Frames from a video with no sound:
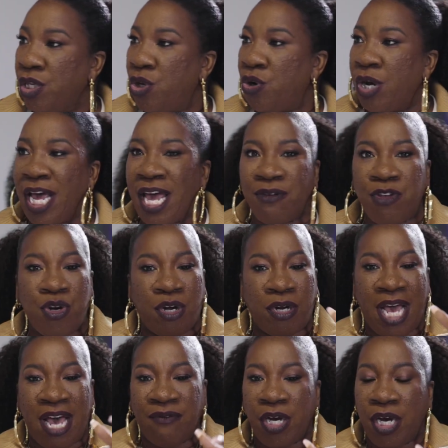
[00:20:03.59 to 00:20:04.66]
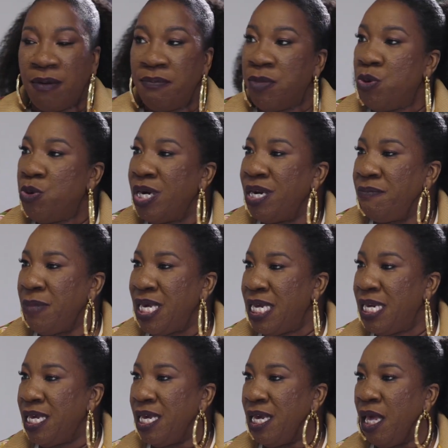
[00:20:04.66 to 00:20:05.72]
You're gonna have a community
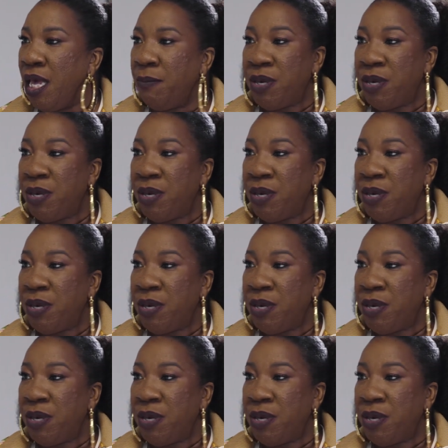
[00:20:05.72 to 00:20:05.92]
meeting.